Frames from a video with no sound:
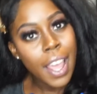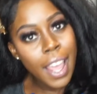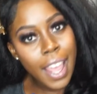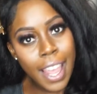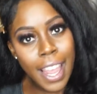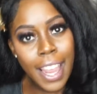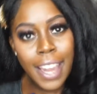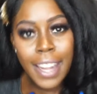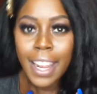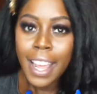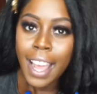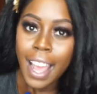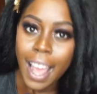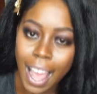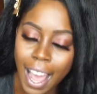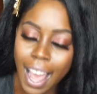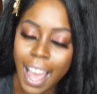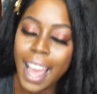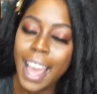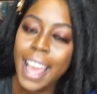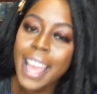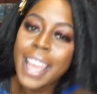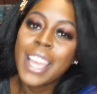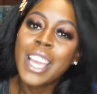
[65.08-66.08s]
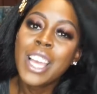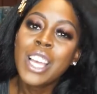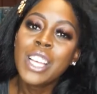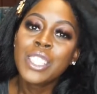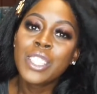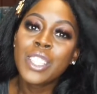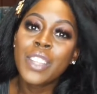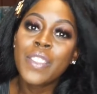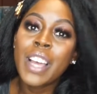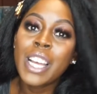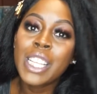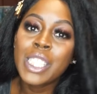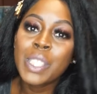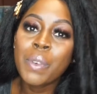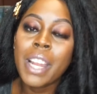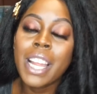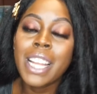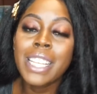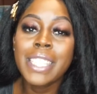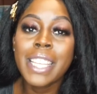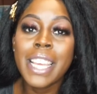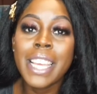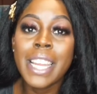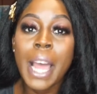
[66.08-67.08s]
and I. So that's what
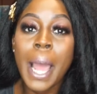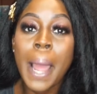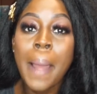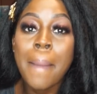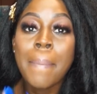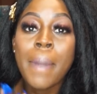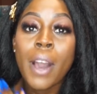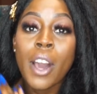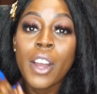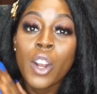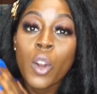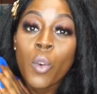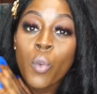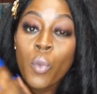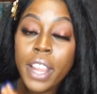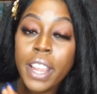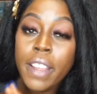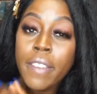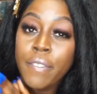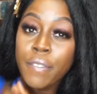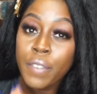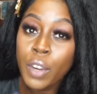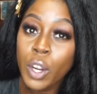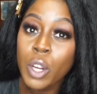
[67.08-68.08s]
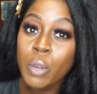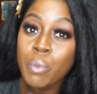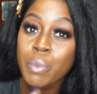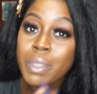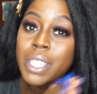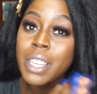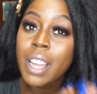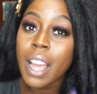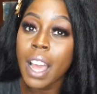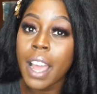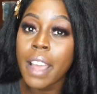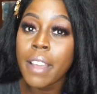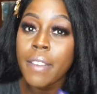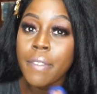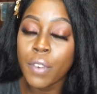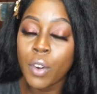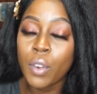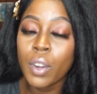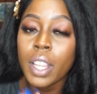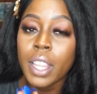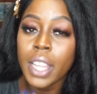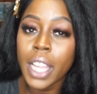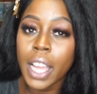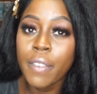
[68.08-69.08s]
I did. I bought a refurbished
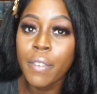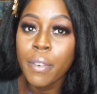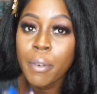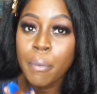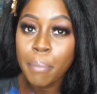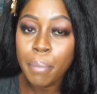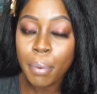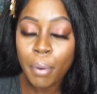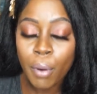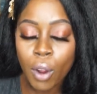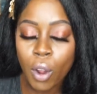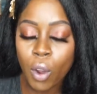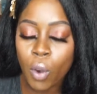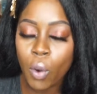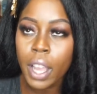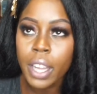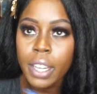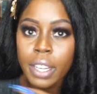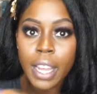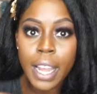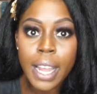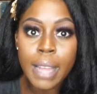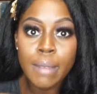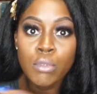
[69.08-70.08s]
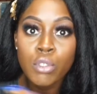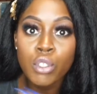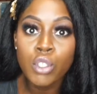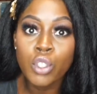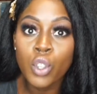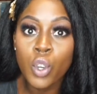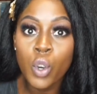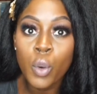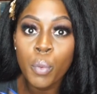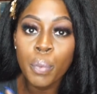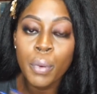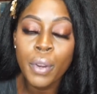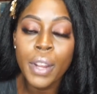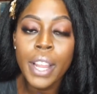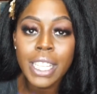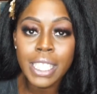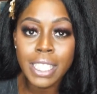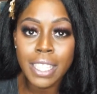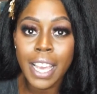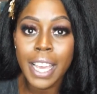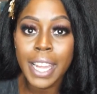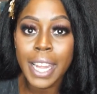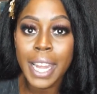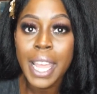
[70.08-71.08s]
iPhone 11 Pro, and I am super
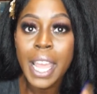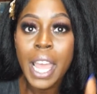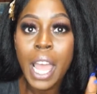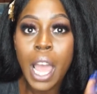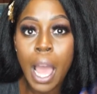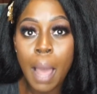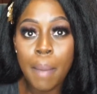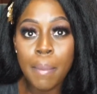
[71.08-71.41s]
excited.